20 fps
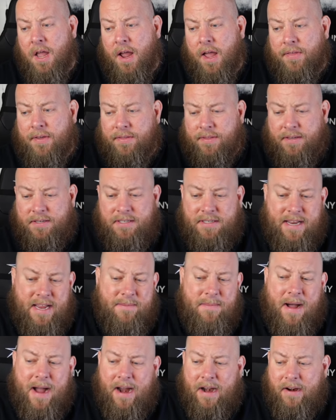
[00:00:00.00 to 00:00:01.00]
And then the
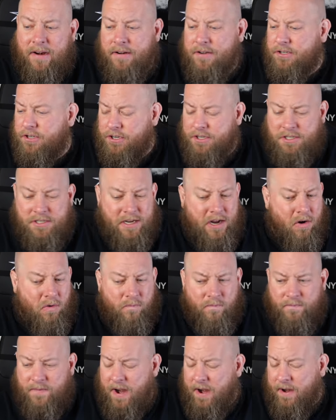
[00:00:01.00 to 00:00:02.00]
steam iron should sell
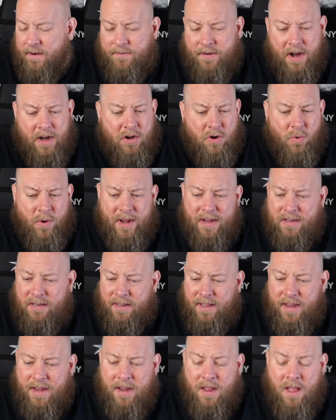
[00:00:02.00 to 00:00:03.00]
very, very
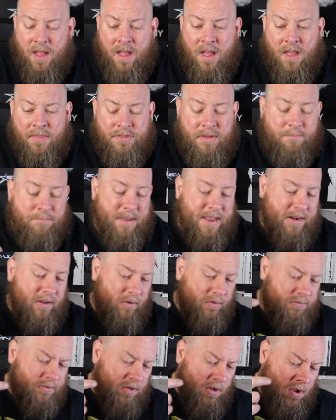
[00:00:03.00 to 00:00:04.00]
quickly. The
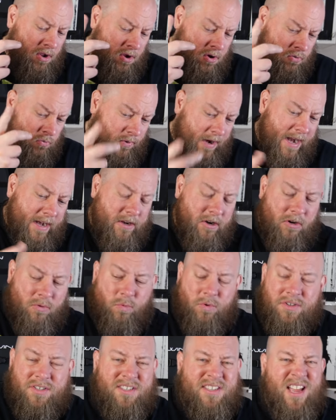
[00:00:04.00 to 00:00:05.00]
Beatles record
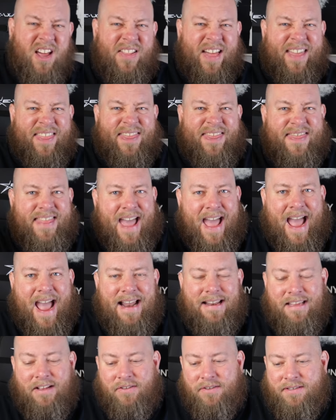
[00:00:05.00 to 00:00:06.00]
will sell like
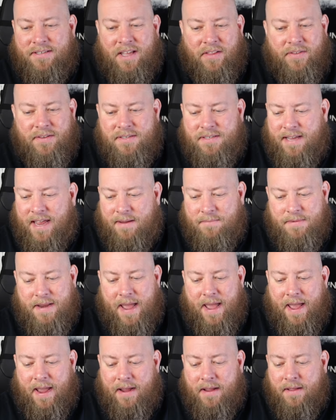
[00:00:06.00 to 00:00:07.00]
that. It'll sell the same
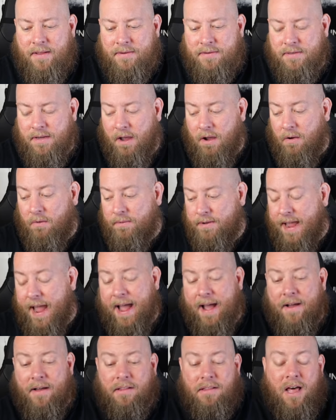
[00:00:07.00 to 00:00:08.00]
day. So
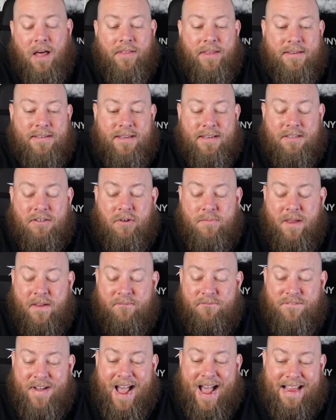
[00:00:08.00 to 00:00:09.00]
yeah, a lot of this is going to be
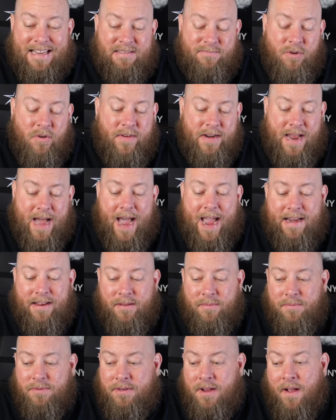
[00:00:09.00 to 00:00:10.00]
fast moving
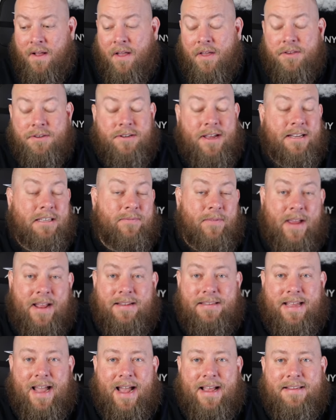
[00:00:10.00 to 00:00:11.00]
items. So that's
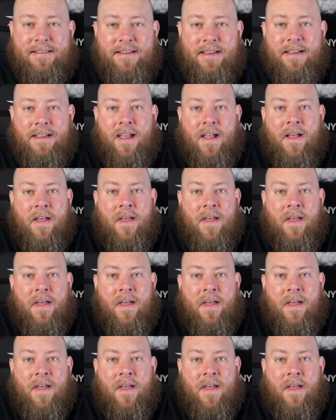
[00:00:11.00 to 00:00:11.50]
fantastic.